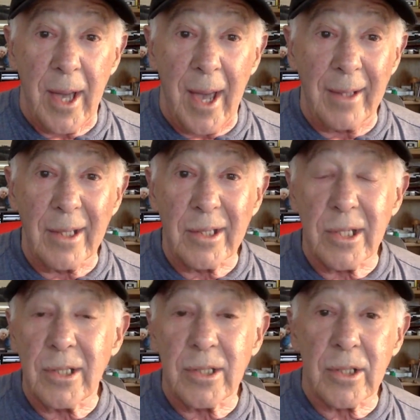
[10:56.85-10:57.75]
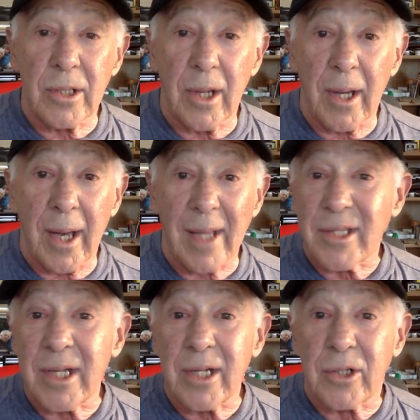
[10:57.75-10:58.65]
And there's these
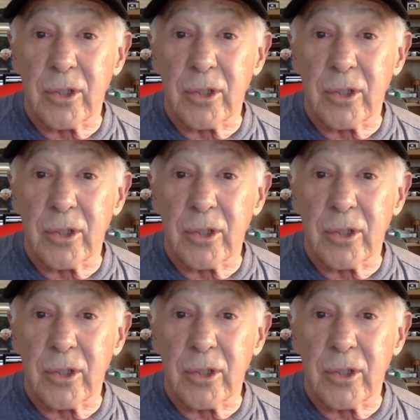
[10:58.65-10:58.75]
Hasidic